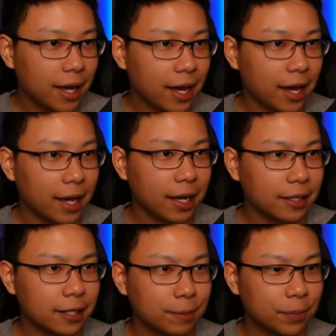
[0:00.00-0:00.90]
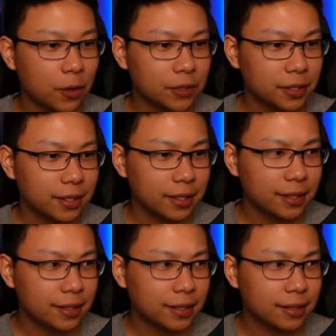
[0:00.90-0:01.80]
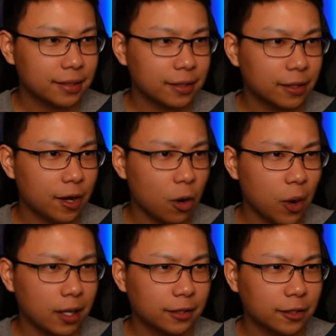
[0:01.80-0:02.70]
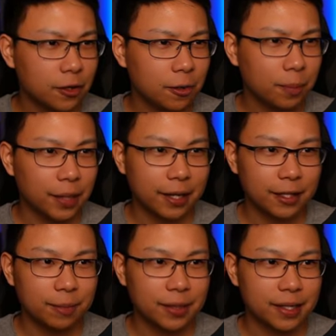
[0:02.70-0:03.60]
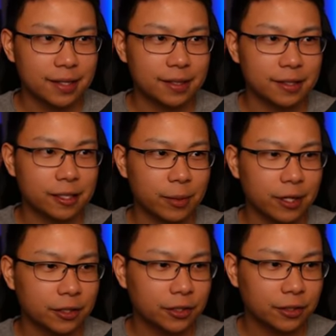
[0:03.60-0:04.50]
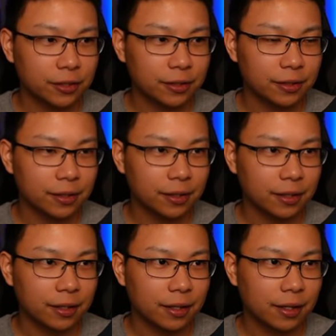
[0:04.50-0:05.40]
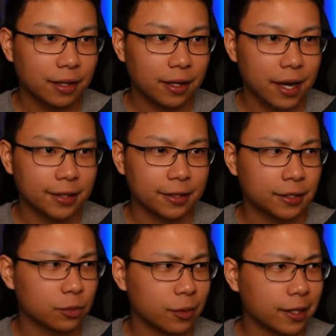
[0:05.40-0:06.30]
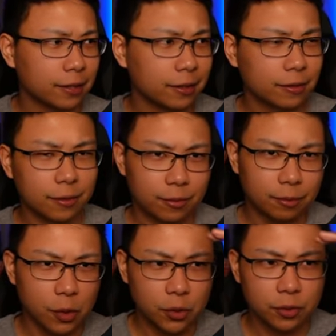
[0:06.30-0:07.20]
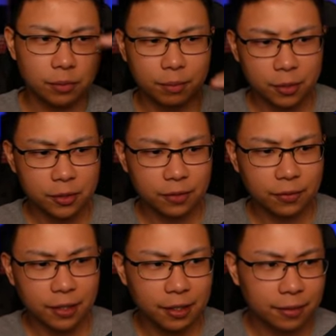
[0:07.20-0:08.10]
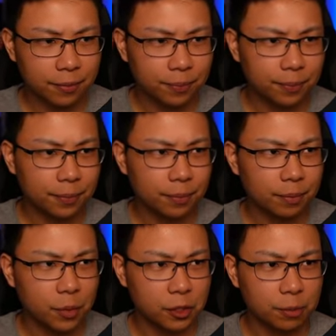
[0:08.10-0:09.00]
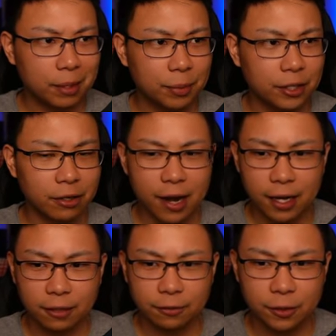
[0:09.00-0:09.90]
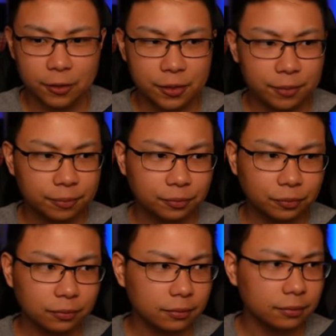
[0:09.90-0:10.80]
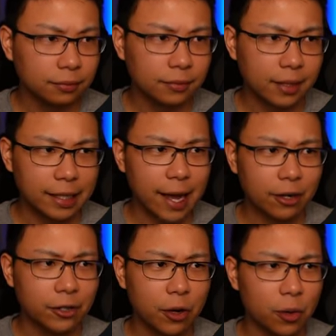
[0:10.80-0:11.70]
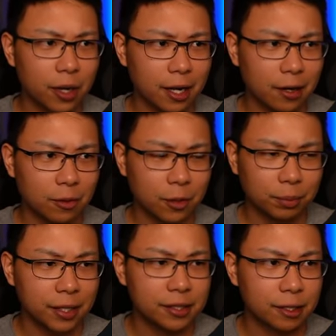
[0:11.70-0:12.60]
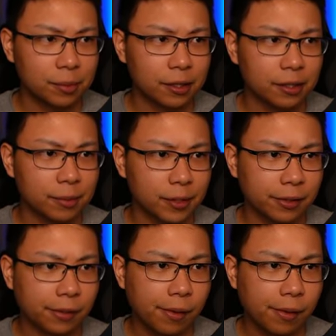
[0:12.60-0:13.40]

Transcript: And he posted this a while ago, but I think because it's in Spanish, I think this Reddit, most most of the most of the people here are Anglophones. Yeah, I don't know uh, what blessing to put on Demytha.